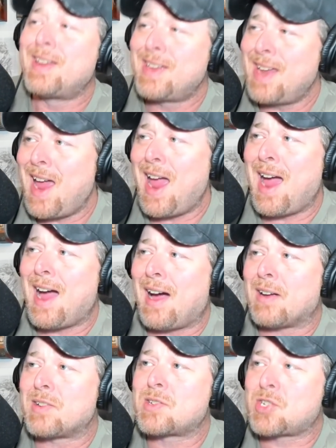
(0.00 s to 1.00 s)

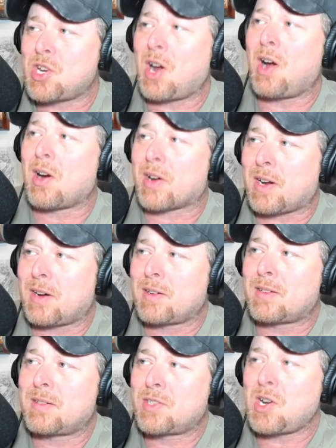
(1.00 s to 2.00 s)
Yeah. Jerk
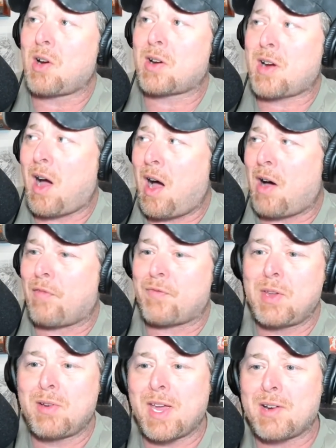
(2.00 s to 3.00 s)
off.
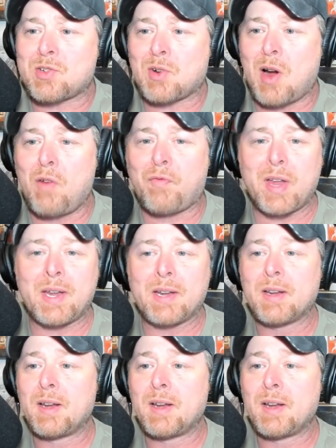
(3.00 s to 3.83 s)
You get a trophy.